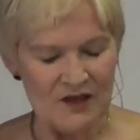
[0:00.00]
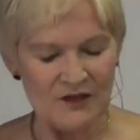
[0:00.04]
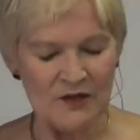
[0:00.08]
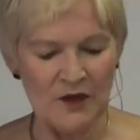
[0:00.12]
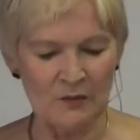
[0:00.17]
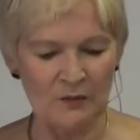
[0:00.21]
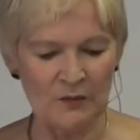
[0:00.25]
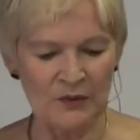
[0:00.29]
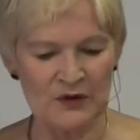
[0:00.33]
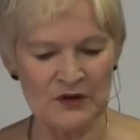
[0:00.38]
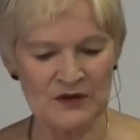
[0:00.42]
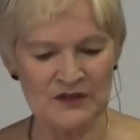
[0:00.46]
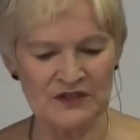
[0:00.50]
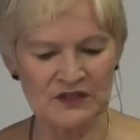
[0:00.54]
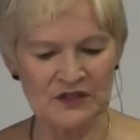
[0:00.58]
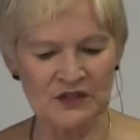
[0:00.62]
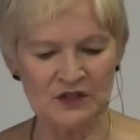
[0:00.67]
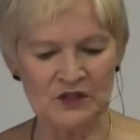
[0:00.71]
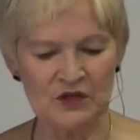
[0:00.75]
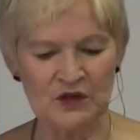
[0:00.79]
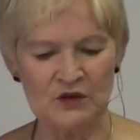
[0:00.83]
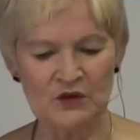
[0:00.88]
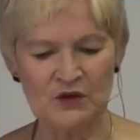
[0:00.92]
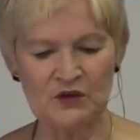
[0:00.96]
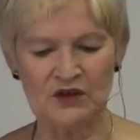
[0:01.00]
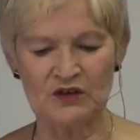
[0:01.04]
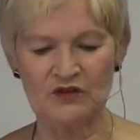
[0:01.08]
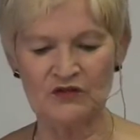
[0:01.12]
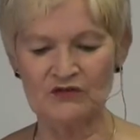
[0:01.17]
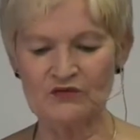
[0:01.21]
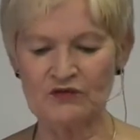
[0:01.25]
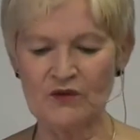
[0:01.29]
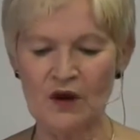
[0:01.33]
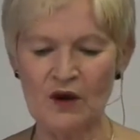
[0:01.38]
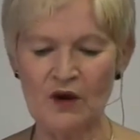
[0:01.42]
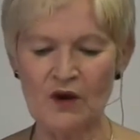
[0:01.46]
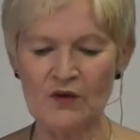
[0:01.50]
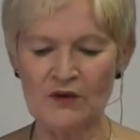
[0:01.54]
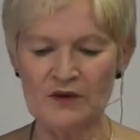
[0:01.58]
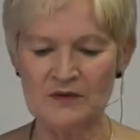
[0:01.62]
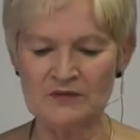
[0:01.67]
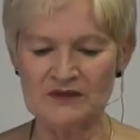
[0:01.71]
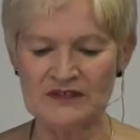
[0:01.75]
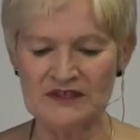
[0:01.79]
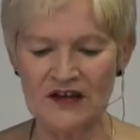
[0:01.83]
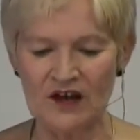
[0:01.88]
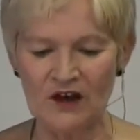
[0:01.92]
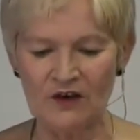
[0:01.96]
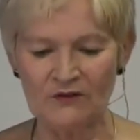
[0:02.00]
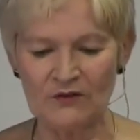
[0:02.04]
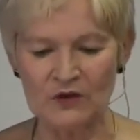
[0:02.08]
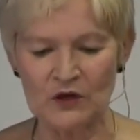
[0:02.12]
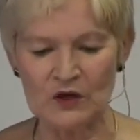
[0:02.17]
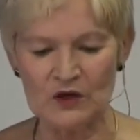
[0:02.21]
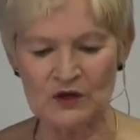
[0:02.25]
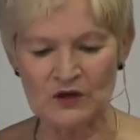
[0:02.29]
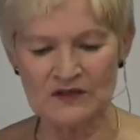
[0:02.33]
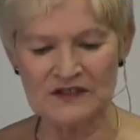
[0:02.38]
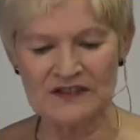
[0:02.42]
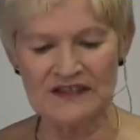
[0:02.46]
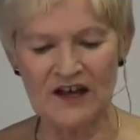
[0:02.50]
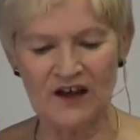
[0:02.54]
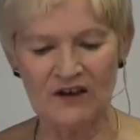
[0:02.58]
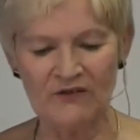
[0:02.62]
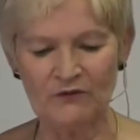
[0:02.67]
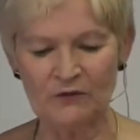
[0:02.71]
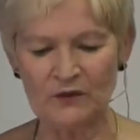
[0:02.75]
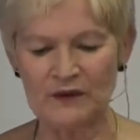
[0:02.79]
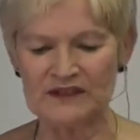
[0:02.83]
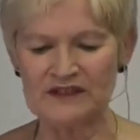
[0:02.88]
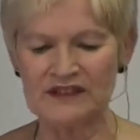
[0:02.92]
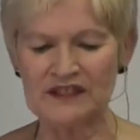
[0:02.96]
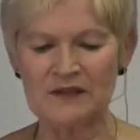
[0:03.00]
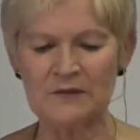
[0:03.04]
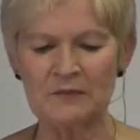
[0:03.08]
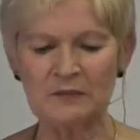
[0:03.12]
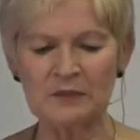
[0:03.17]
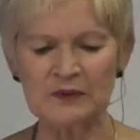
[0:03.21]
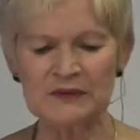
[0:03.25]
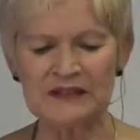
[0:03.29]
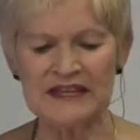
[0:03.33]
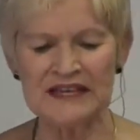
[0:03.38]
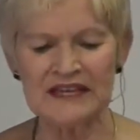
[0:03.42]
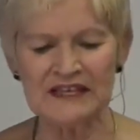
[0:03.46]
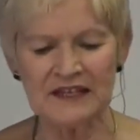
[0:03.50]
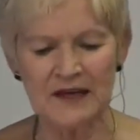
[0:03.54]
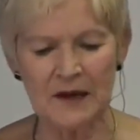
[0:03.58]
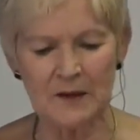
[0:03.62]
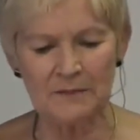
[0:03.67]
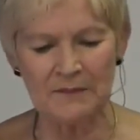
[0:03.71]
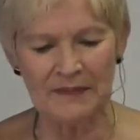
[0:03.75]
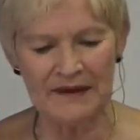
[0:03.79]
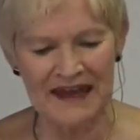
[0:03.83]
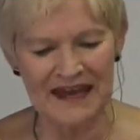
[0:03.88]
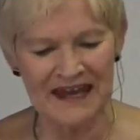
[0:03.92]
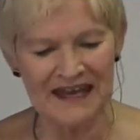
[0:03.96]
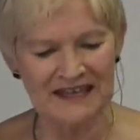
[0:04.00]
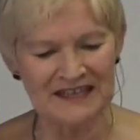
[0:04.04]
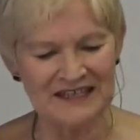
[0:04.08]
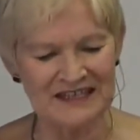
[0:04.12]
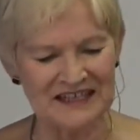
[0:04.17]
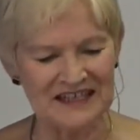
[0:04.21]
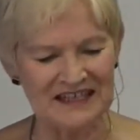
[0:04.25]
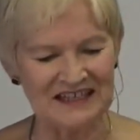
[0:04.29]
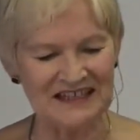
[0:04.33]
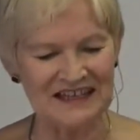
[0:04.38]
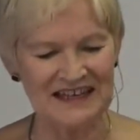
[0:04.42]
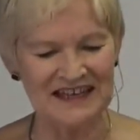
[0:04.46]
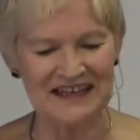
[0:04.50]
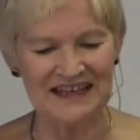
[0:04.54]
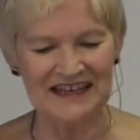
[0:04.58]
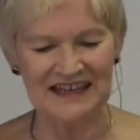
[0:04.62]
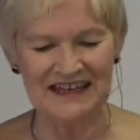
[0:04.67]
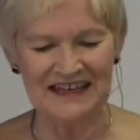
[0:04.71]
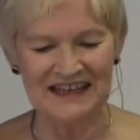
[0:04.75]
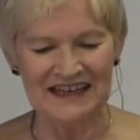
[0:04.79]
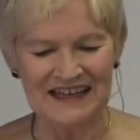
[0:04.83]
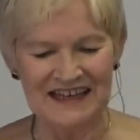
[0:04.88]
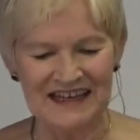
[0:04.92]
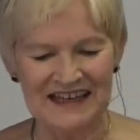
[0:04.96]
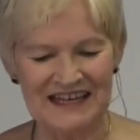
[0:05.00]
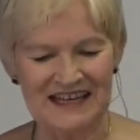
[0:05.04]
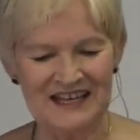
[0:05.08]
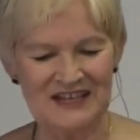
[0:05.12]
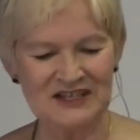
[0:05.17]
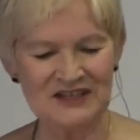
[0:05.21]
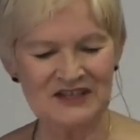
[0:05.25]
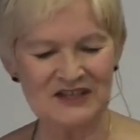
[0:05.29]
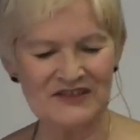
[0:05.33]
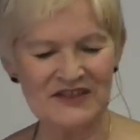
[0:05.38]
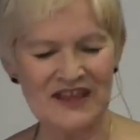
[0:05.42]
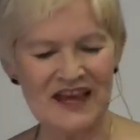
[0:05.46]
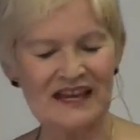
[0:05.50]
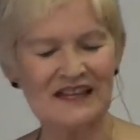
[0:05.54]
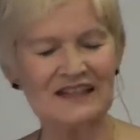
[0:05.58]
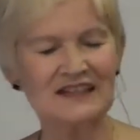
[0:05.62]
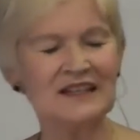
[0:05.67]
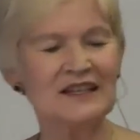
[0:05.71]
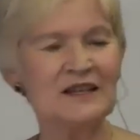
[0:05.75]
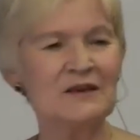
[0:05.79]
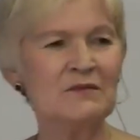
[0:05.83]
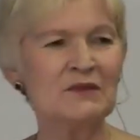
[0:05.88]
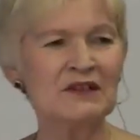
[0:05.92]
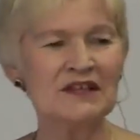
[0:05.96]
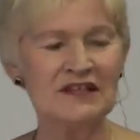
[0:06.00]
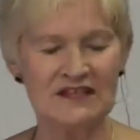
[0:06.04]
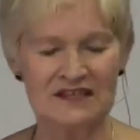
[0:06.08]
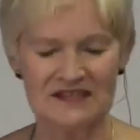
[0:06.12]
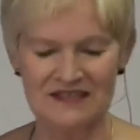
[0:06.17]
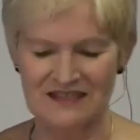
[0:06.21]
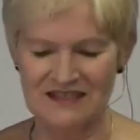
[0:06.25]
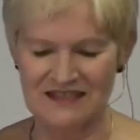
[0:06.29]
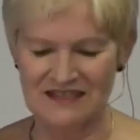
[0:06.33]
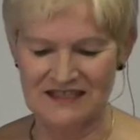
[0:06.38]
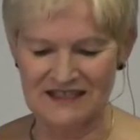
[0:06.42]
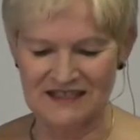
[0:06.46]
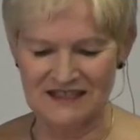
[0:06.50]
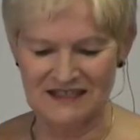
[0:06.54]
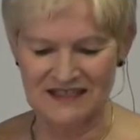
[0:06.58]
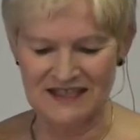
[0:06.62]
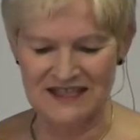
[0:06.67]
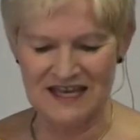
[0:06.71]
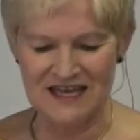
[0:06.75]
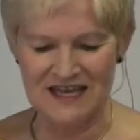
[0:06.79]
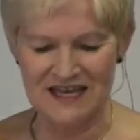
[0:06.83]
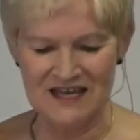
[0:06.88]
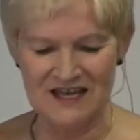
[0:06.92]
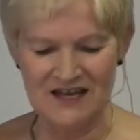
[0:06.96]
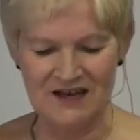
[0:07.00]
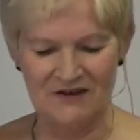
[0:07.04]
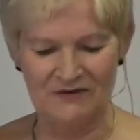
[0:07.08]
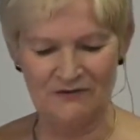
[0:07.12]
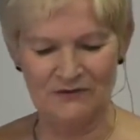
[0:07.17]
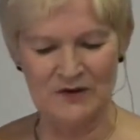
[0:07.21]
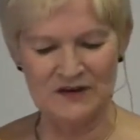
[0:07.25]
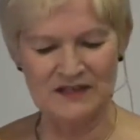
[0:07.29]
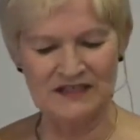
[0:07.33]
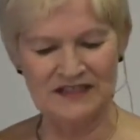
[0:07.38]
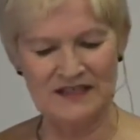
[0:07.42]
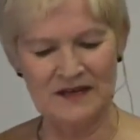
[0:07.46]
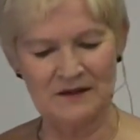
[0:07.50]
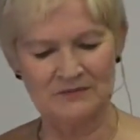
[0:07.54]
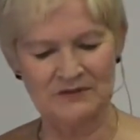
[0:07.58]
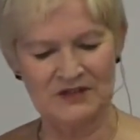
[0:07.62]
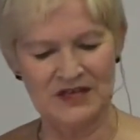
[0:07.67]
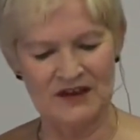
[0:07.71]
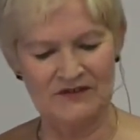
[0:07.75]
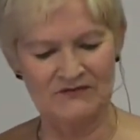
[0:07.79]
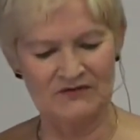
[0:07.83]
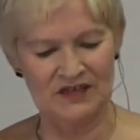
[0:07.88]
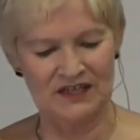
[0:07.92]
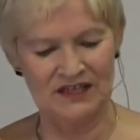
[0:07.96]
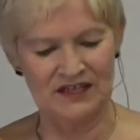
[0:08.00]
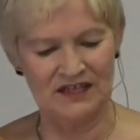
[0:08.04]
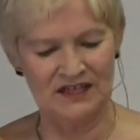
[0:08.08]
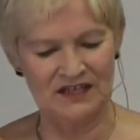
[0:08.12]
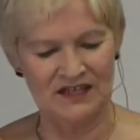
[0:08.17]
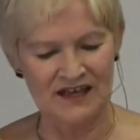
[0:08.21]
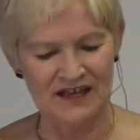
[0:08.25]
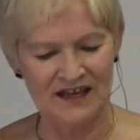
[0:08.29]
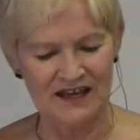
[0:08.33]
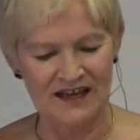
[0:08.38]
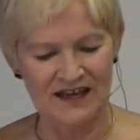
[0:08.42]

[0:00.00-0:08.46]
The person who can throw himself or herself with complete abandon into that limitless sea of receptivity,